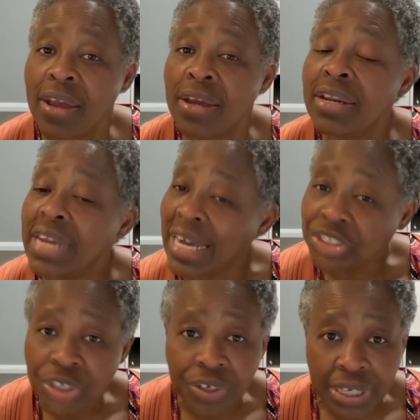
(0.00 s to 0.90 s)

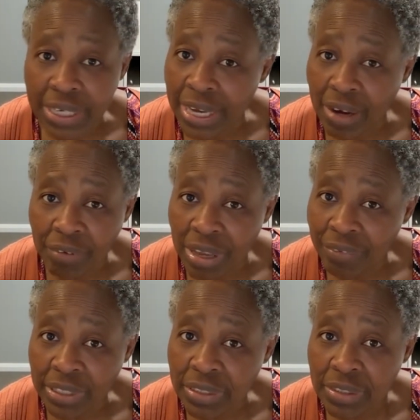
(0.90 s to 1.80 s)
Naturally,
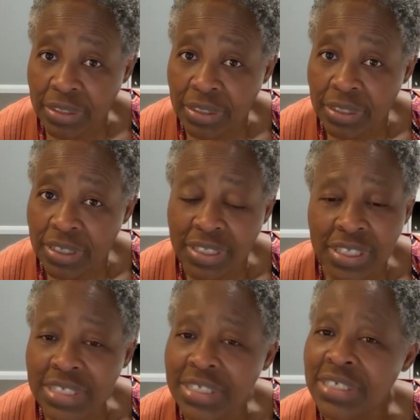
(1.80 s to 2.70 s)
however,
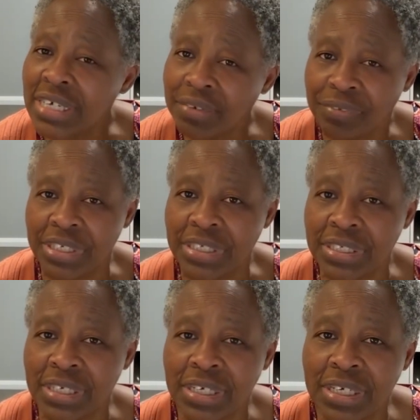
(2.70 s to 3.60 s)
this
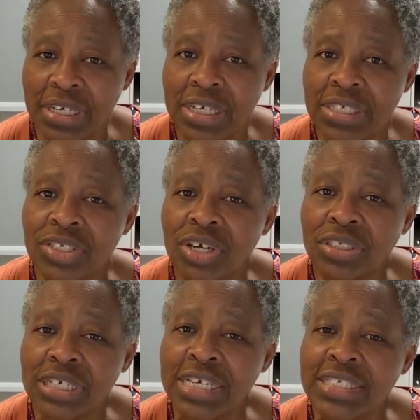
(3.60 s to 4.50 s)
service is
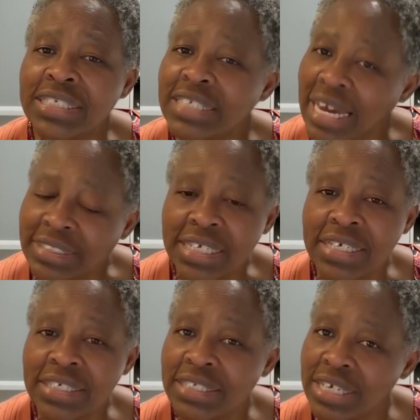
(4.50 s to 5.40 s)
not a
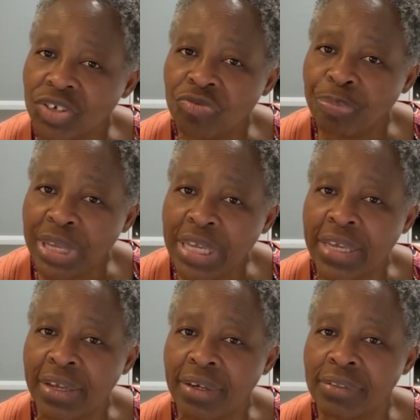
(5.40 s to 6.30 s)
static state of
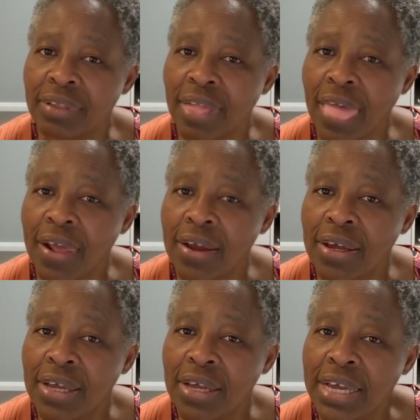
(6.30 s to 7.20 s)
being.
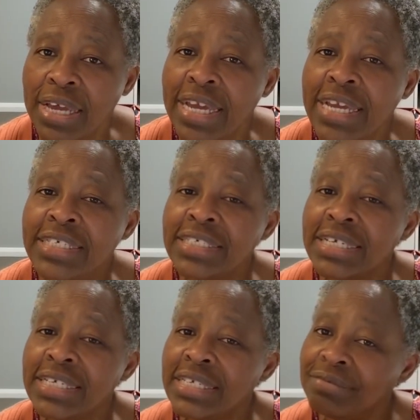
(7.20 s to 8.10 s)
It is
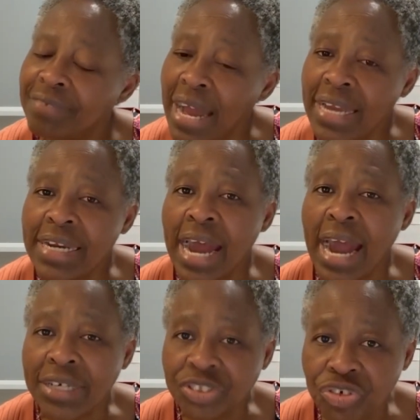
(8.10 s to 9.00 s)
a divine
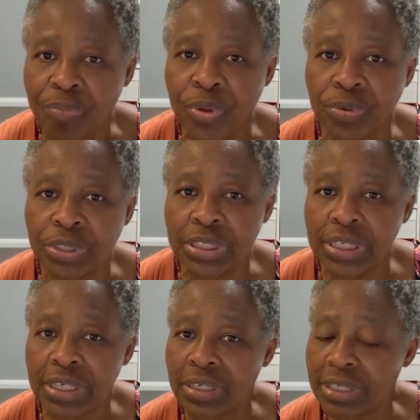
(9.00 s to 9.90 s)
attribute
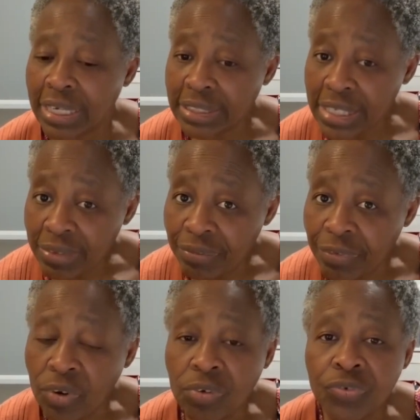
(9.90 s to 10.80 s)
that
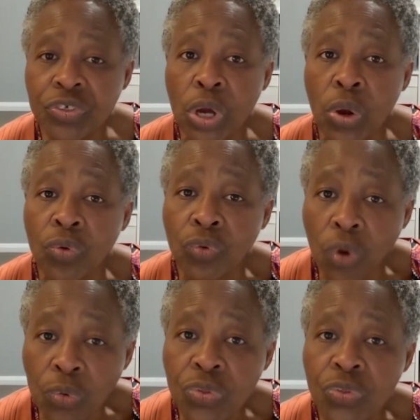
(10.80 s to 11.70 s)
involves
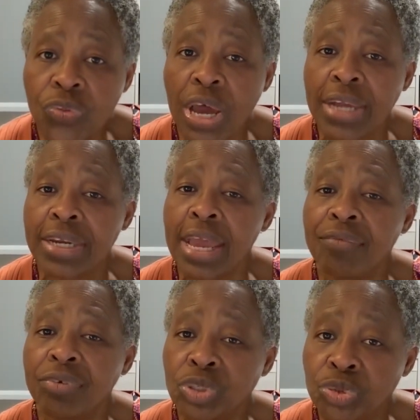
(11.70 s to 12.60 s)
growth and
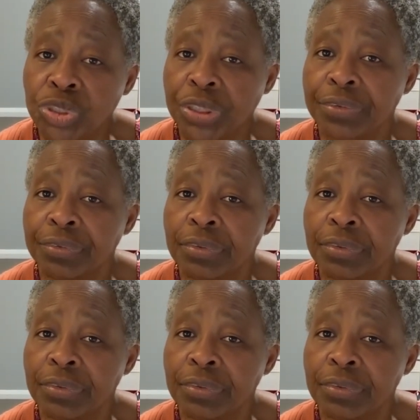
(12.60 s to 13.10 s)
evolution,